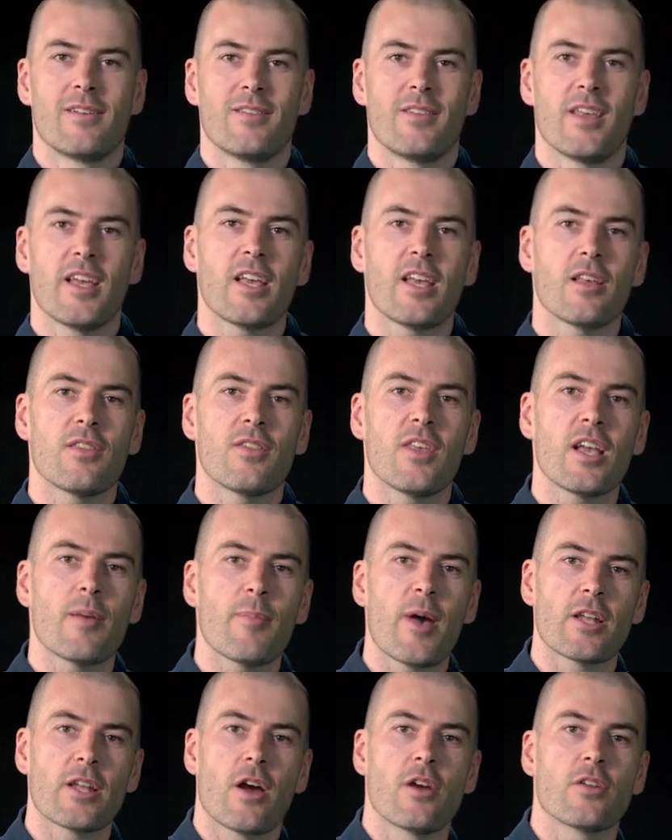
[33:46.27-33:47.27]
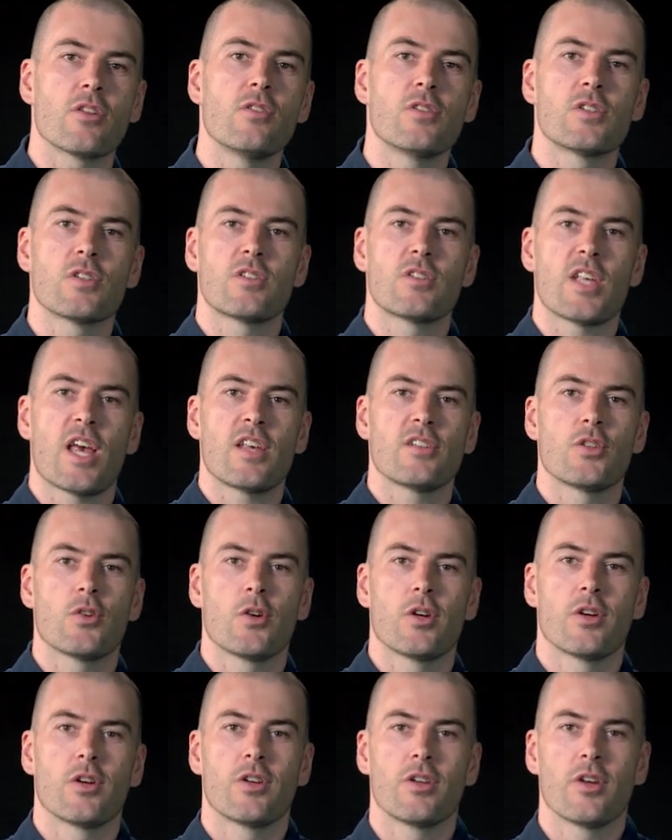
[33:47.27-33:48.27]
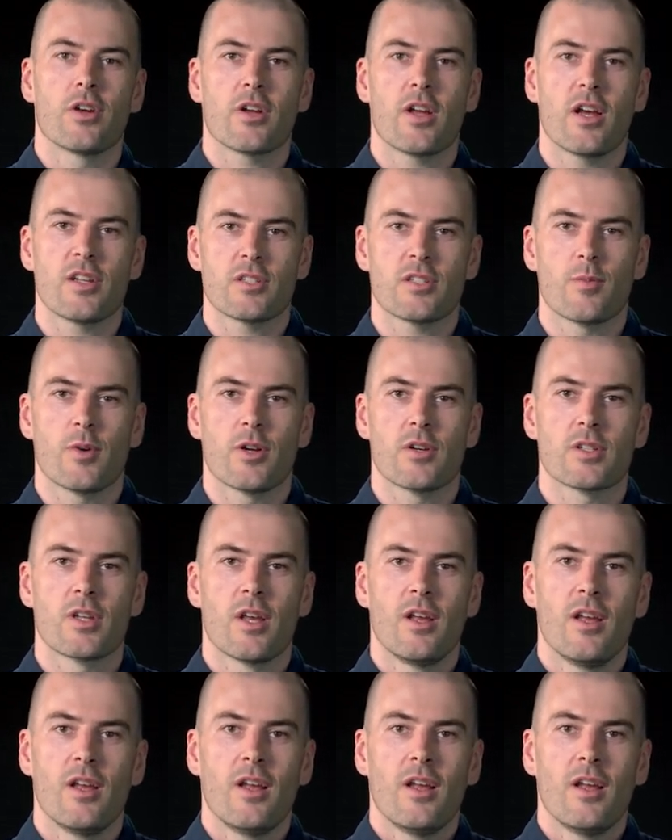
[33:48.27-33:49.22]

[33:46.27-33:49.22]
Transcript: Think about our users as your customers.